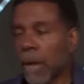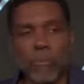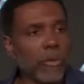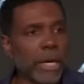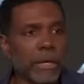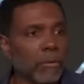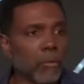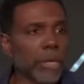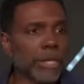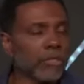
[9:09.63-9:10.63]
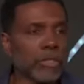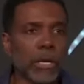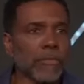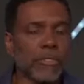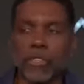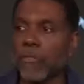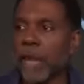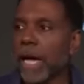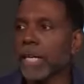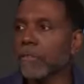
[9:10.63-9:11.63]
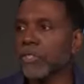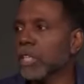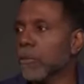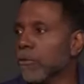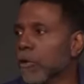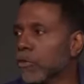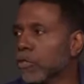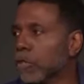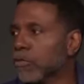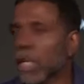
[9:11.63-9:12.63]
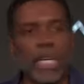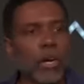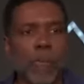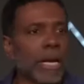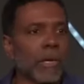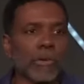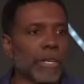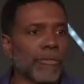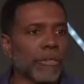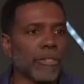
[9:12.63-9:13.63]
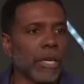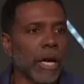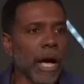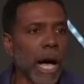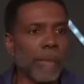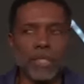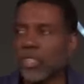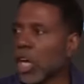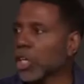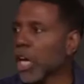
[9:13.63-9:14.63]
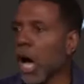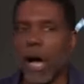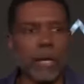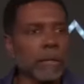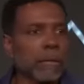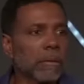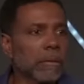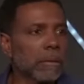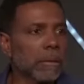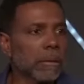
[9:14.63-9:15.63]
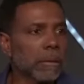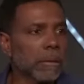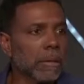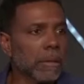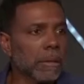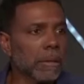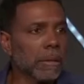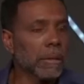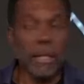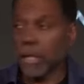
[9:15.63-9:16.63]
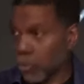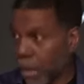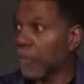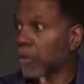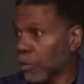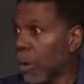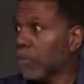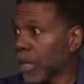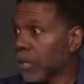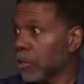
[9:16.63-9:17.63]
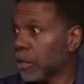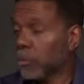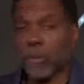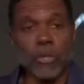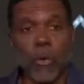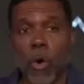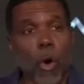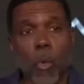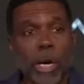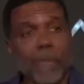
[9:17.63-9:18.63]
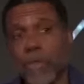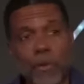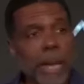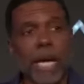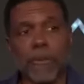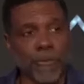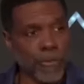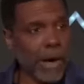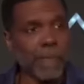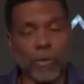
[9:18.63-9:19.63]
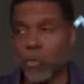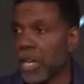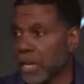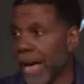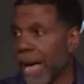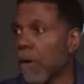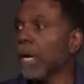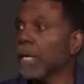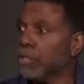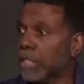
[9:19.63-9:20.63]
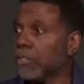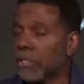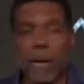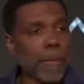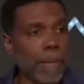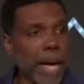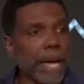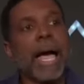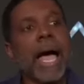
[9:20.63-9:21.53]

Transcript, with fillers: ready. Weird stuff I ain't never seen before, it don't make no difference. I'm a son of God. Amen. This is why I'm telling you this. So whatever you may confront between now and Jesus coming back,